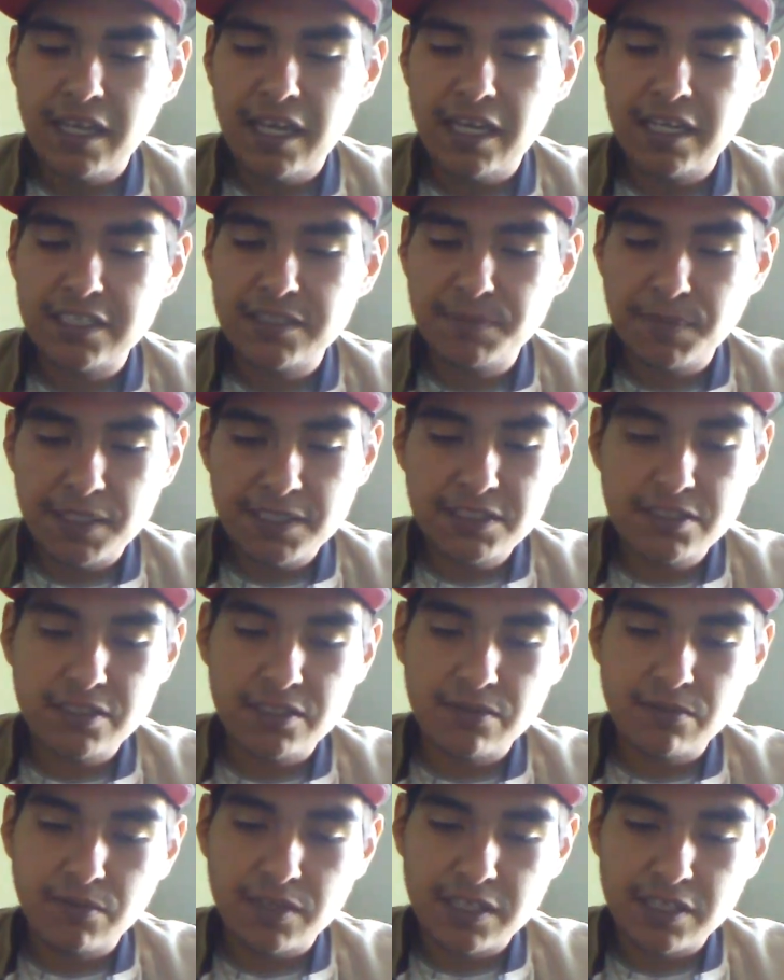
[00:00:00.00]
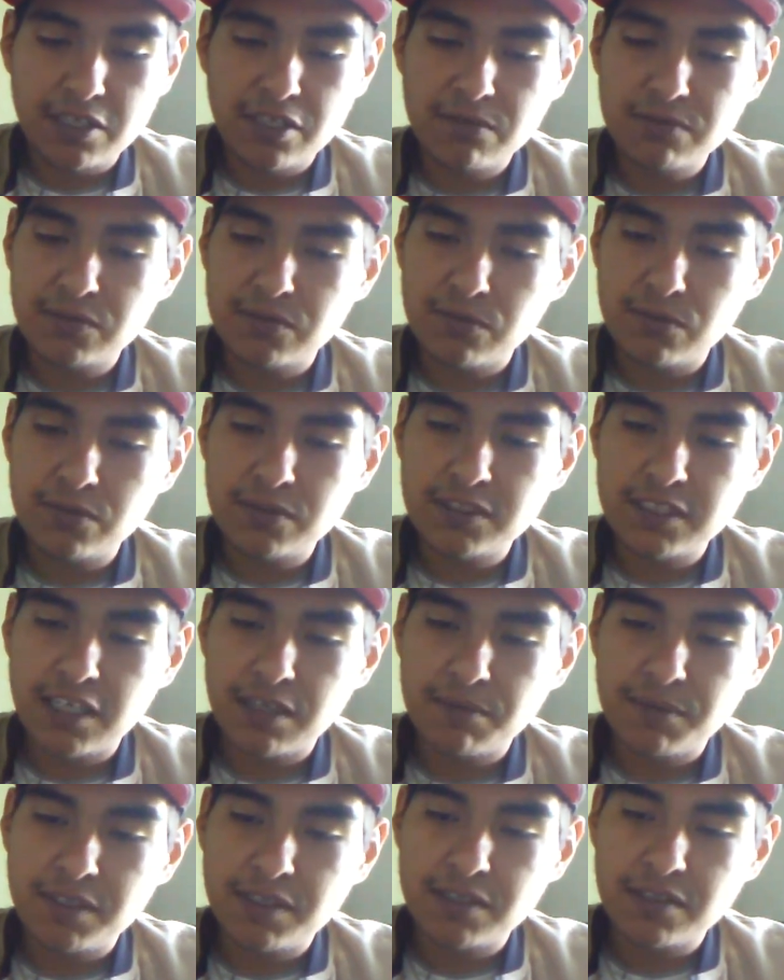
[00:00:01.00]
and especially when it comes to Wu
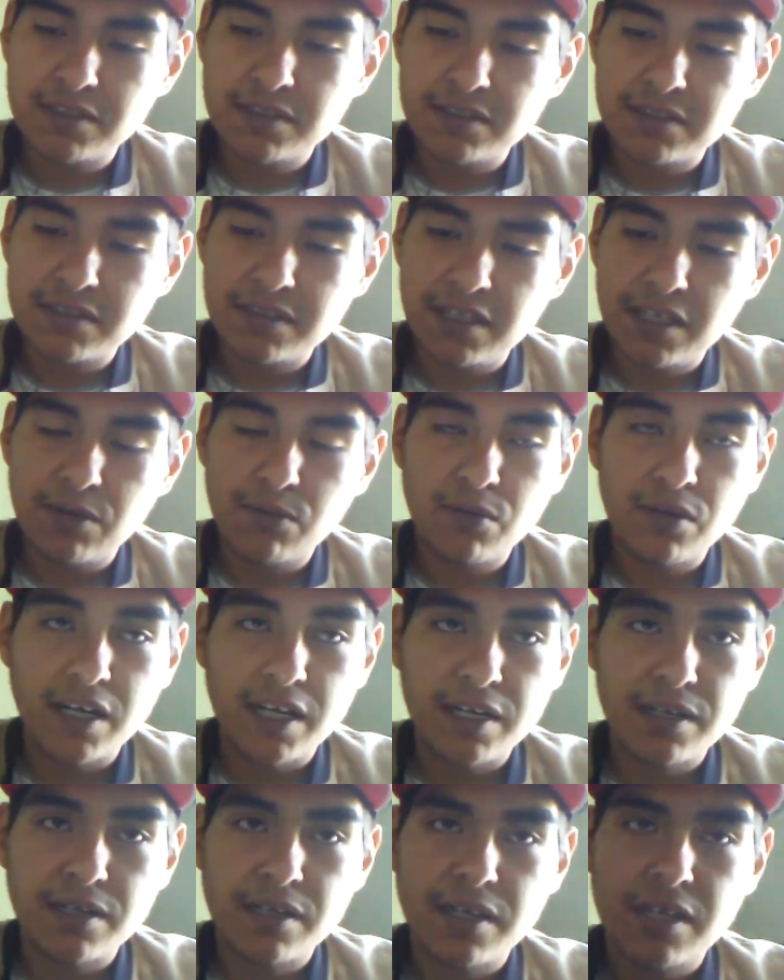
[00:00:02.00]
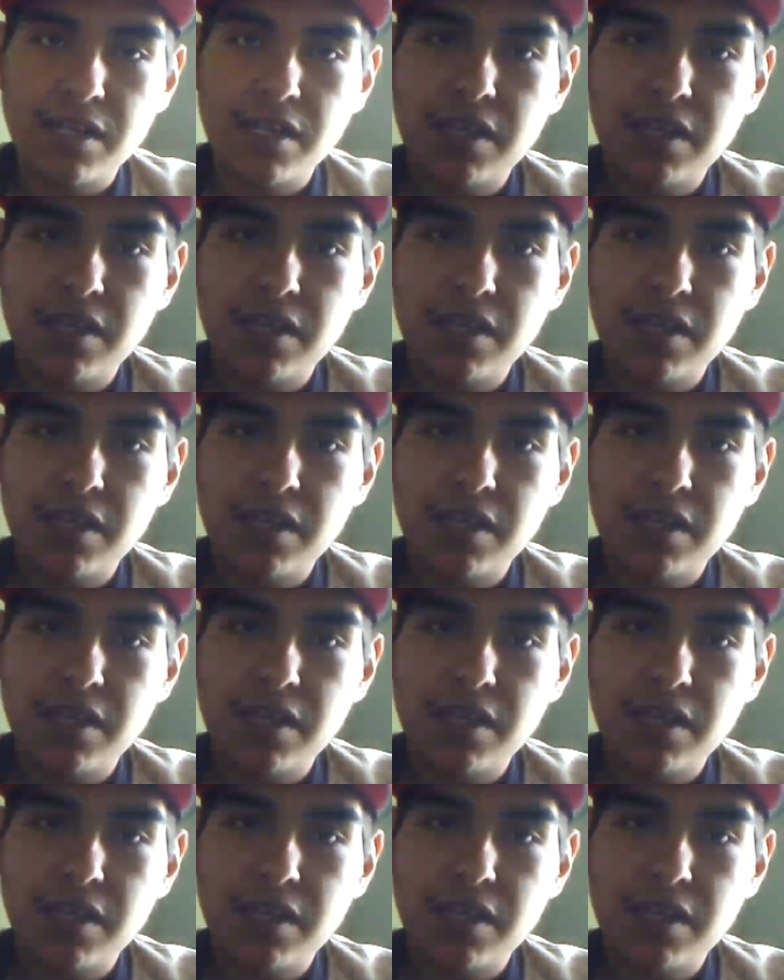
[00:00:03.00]
Tang, because they were like,